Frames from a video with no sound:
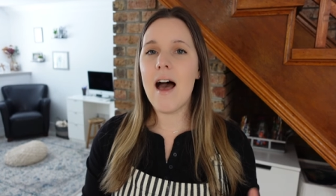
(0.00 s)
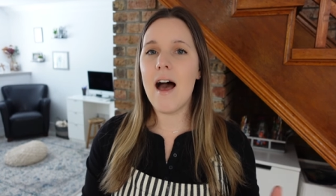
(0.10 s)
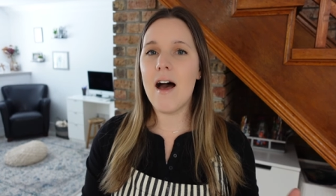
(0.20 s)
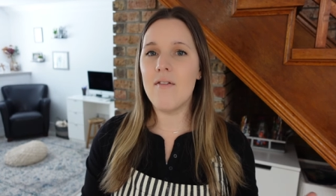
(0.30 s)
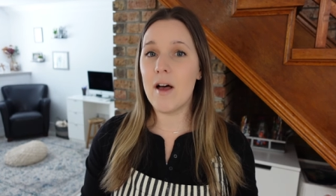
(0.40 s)

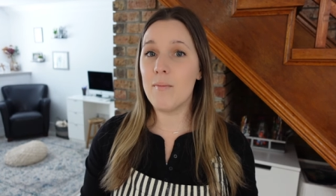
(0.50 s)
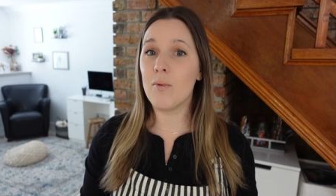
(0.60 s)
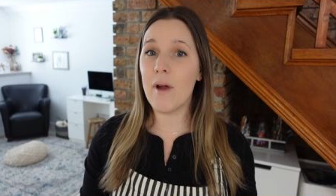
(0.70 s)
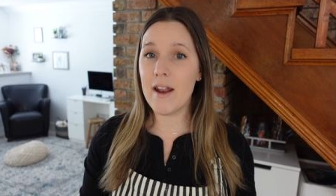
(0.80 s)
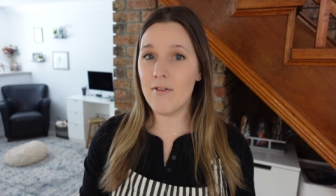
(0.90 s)
of a
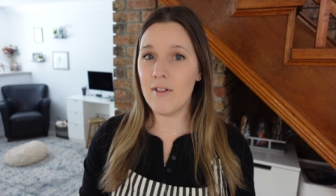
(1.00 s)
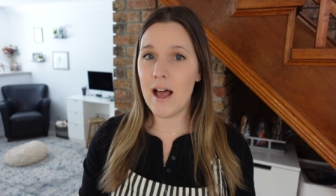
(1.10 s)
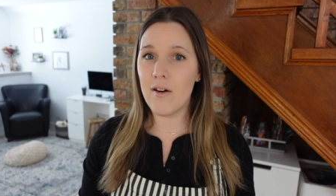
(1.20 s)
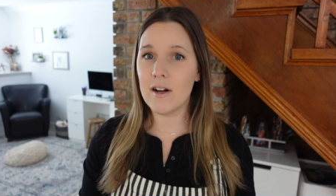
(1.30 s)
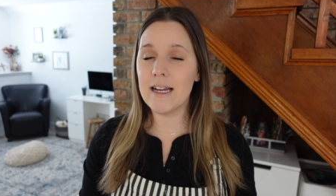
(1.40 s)
bread
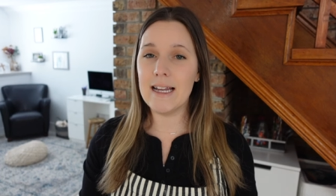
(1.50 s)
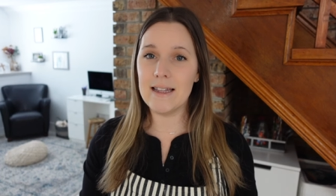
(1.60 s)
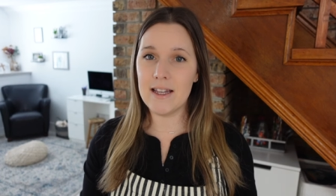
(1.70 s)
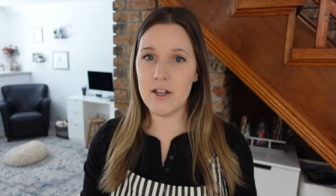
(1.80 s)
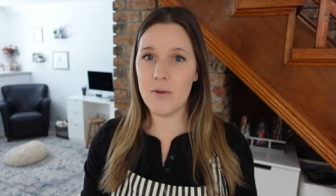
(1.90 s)
flour
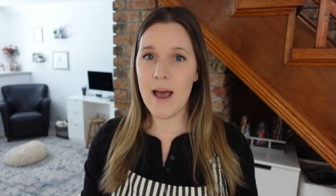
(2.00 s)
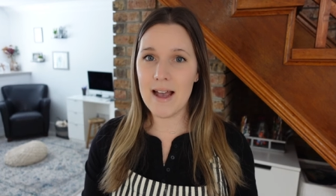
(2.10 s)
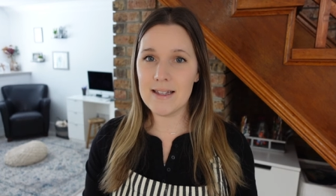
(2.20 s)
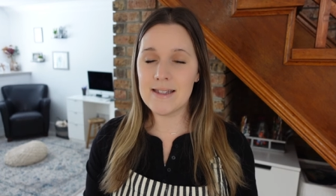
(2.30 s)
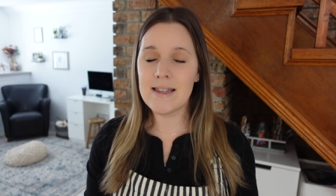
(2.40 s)
in the
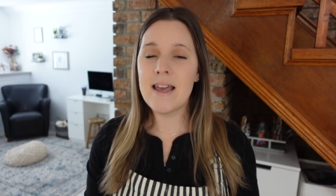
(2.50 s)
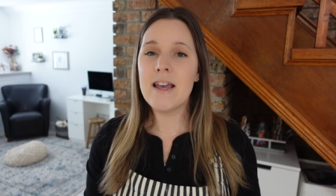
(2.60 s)
US.